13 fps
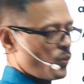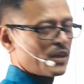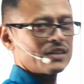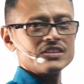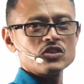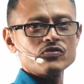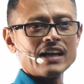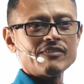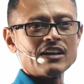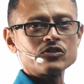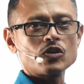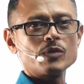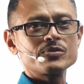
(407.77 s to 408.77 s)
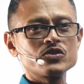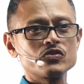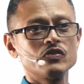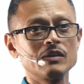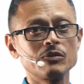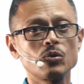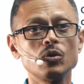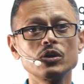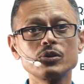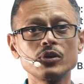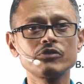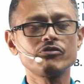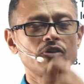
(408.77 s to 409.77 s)
one of these five answer options will hold
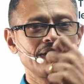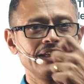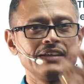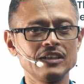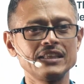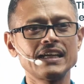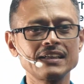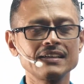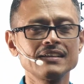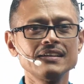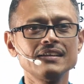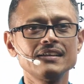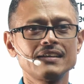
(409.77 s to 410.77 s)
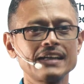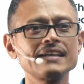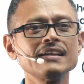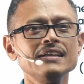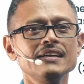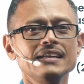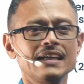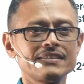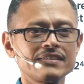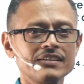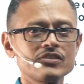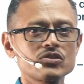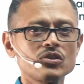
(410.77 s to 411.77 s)
good for even that, right?
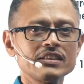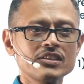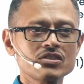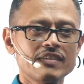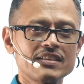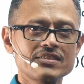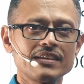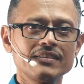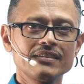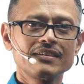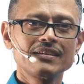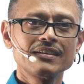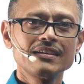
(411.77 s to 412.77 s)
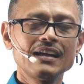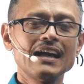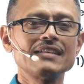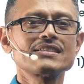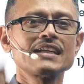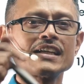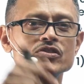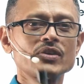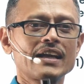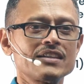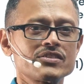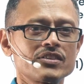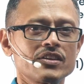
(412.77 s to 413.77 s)
Essentially, solve this question and send us your
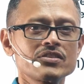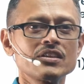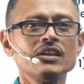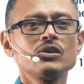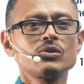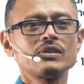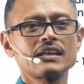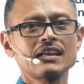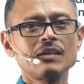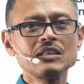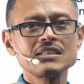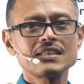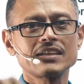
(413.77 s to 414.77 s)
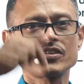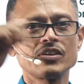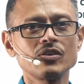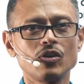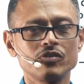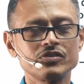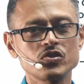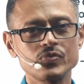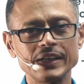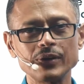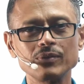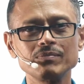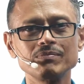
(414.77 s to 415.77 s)
answers to the comment section of this
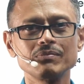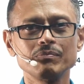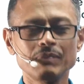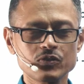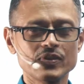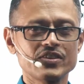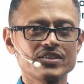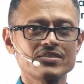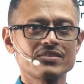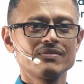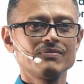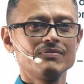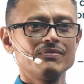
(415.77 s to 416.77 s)
video. Best wishes.